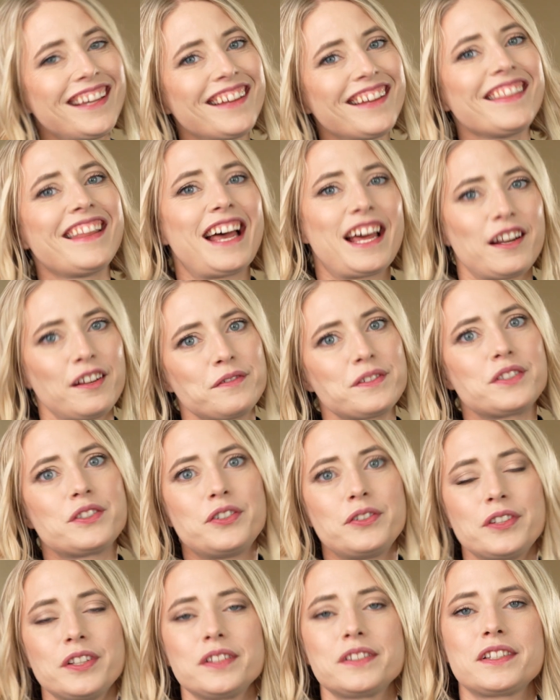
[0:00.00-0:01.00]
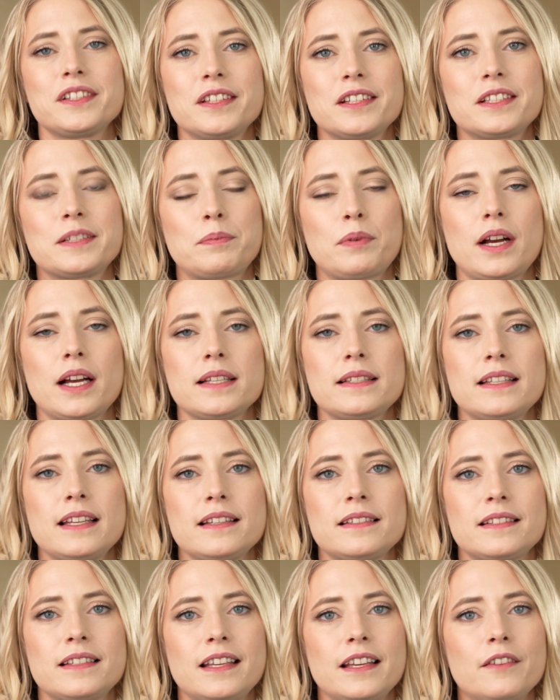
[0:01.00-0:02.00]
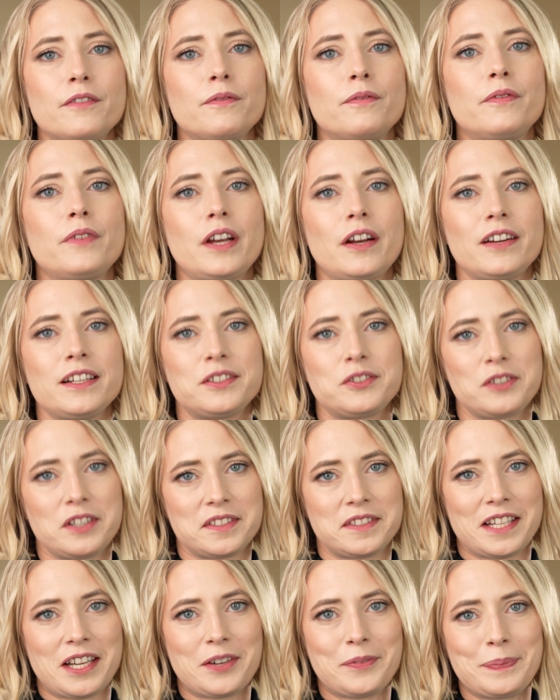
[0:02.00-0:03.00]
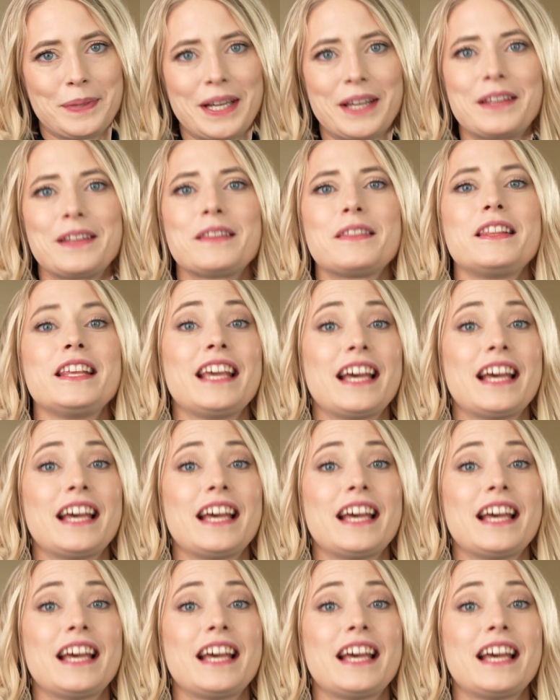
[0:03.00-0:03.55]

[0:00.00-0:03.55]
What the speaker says: a lot of students in this process get very stressed out by the